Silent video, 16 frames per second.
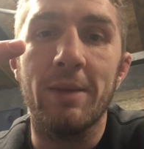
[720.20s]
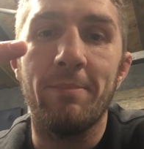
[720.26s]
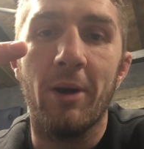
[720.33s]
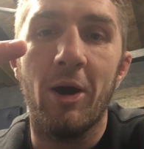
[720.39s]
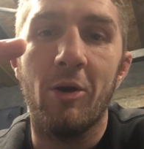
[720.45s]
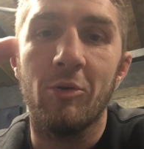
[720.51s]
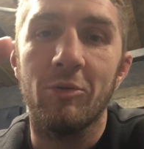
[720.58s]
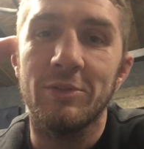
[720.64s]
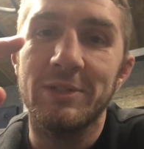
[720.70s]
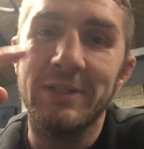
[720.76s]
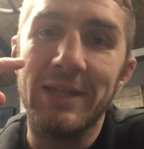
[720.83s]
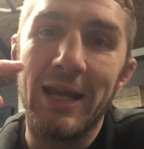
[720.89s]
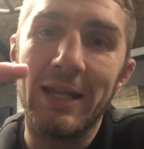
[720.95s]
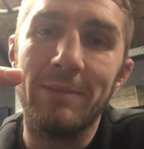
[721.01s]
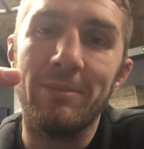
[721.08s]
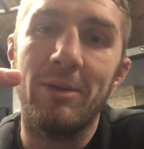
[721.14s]
Bones.
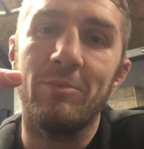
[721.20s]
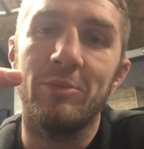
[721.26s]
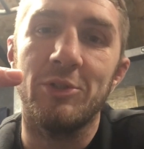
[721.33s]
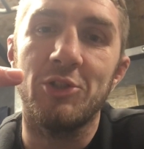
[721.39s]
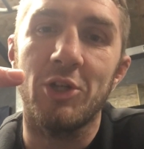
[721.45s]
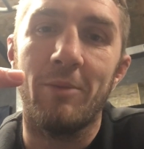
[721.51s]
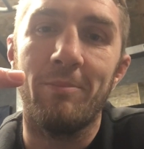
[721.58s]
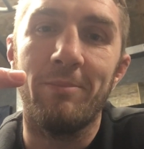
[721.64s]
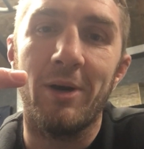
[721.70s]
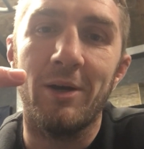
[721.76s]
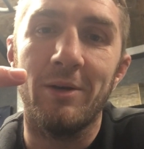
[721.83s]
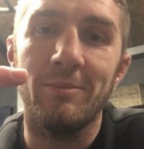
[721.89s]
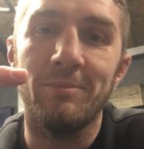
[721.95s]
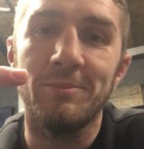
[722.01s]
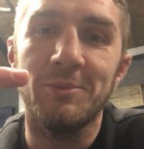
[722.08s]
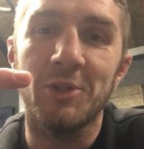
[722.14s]
Get him in with John
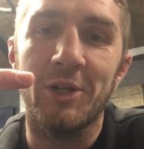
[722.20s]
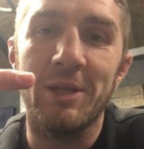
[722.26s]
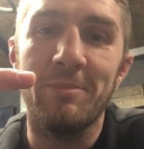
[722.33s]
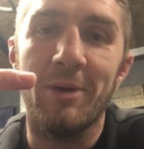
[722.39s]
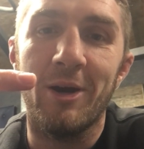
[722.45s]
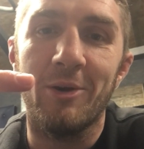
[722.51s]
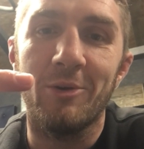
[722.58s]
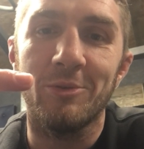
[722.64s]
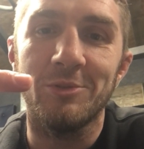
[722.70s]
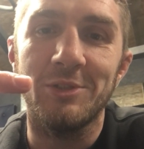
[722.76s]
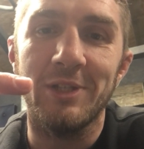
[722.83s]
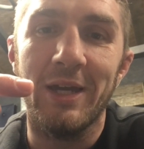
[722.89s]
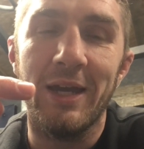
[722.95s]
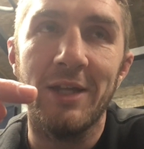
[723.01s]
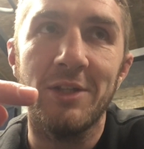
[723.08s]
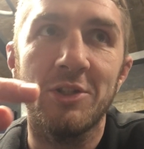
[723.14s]
Bo Johnny Bones,
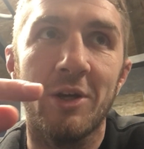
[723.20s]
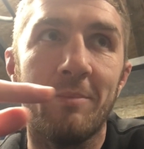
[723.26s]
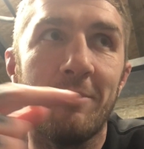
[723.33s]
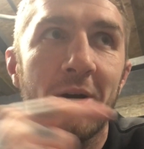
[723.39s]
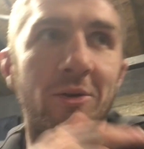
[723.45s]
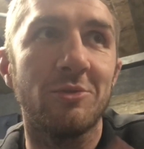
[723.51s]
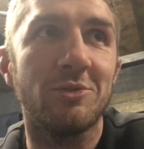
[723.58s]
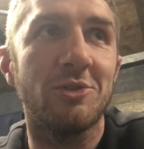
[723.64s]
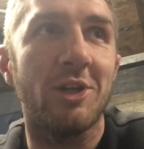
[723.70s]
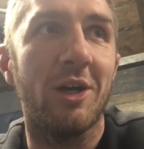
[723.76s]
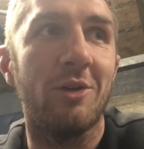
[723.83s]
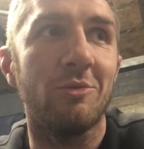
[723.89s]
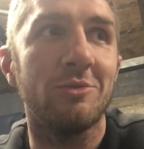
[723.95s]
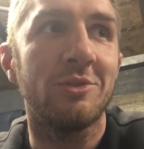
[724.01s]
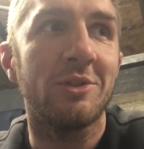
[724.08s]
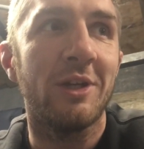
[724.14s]
yeah? John Bones
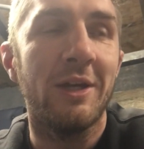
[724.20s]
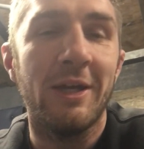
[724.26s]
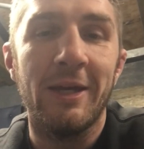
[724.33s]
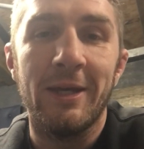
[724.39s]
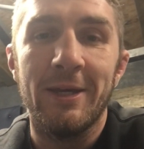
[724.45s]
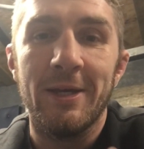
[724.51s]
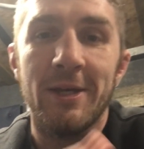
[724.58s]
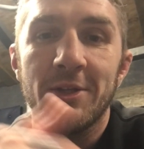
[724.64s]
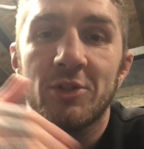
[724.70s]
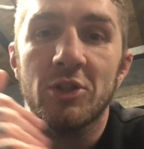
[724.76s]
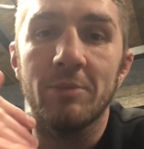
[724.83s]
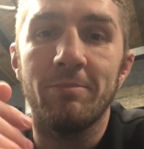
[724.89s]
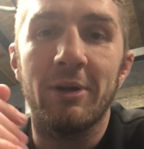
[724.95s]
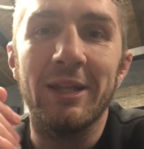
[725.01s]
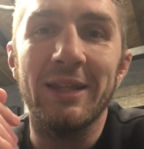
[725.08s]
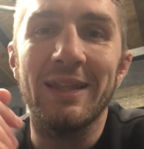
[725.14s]
Jones.
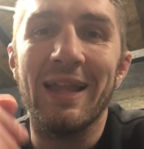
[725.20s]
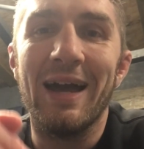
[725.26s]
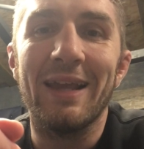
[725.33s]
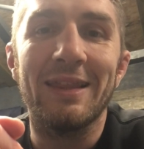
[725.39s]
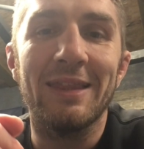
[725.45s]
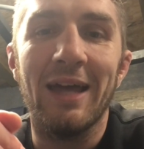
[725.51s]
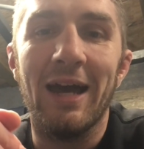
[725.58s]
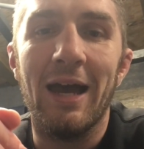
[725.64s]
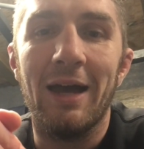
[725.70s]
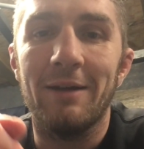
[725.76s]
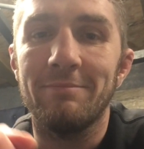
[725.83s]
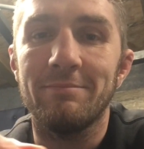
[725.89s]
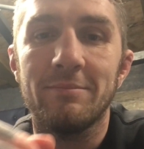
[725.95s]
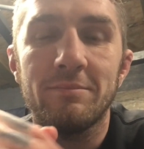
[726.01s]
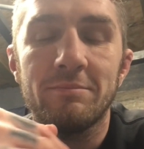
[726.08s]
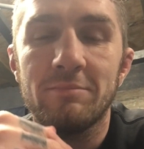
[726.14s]
Somebody like
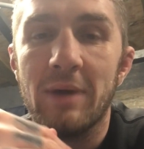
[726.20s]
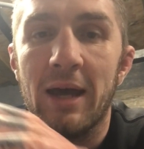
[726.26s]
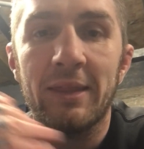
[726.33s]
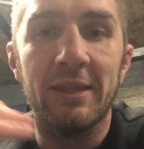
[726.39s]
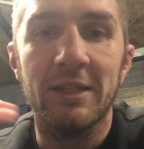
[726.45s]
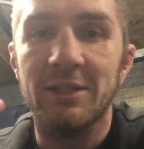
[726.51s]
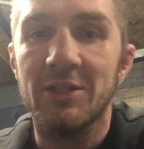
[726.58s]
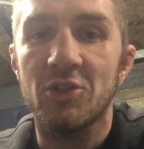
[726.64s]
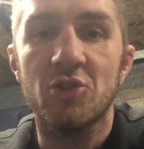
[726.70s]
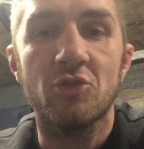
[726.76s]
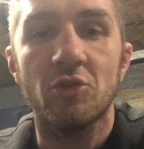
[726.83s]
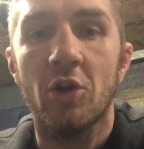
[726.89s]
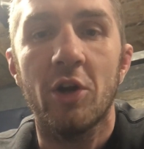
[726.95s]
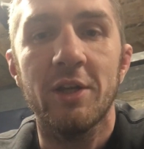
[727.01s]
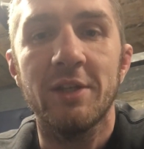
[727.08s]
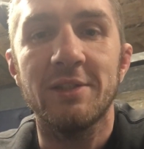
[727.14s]
that, I think,
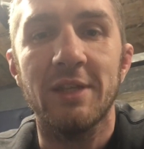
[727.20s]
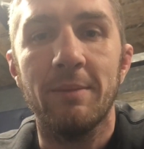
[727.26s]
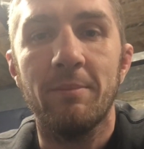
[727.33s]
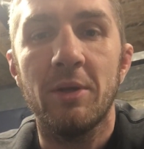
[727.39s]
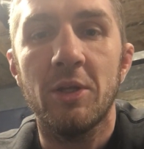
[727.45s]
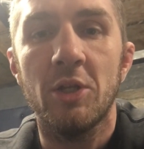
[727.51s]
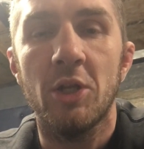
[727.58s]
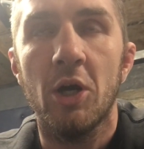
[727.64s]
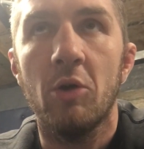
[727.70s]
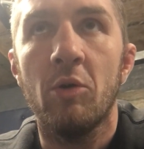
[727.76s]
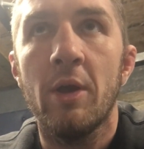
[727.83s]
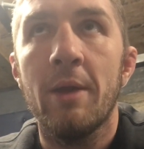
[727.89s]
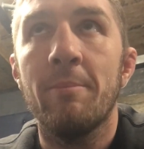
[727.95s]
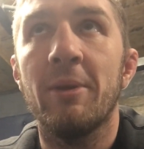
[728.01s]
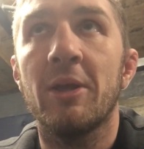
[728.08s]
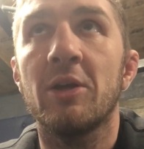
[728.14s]
destroys him, you know,
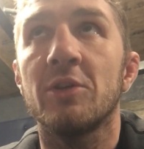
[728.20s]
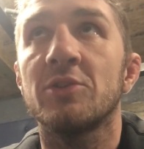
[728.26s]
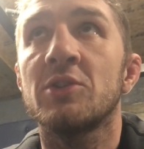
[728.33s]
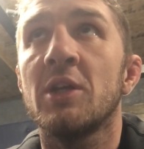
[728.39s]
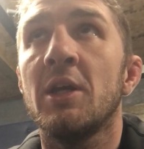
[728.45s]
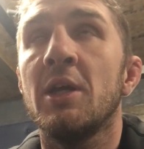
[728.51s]
because